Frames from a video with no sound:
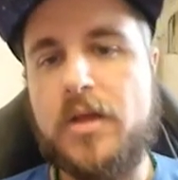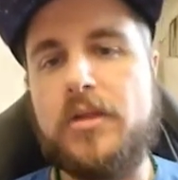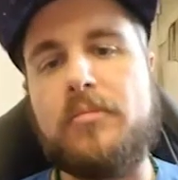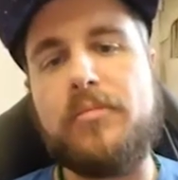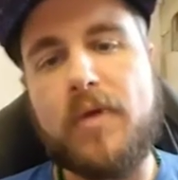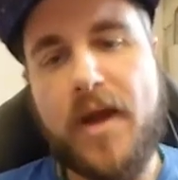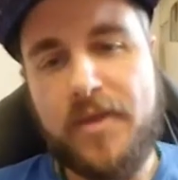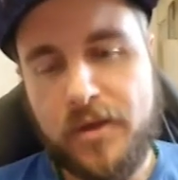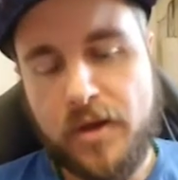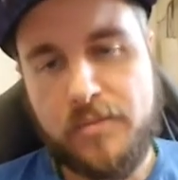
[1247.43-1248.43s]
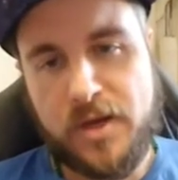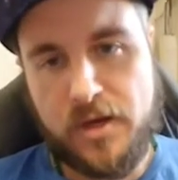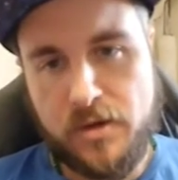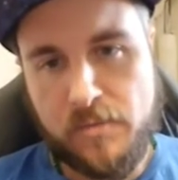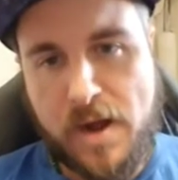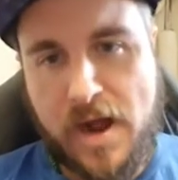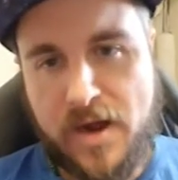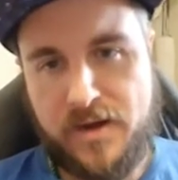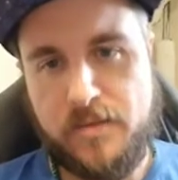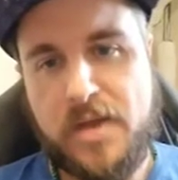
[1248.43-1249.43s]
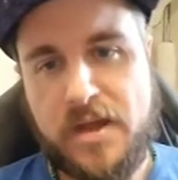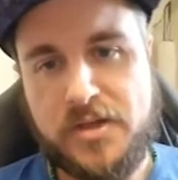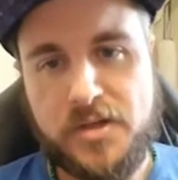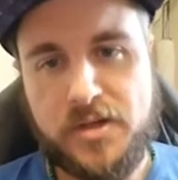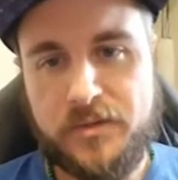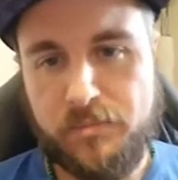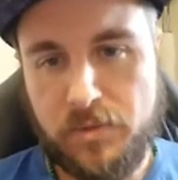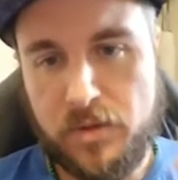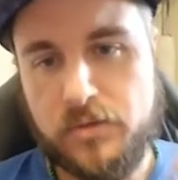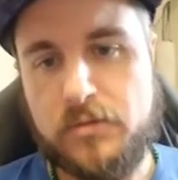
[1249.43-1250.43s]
The breath coming in your body, imagine it's blue.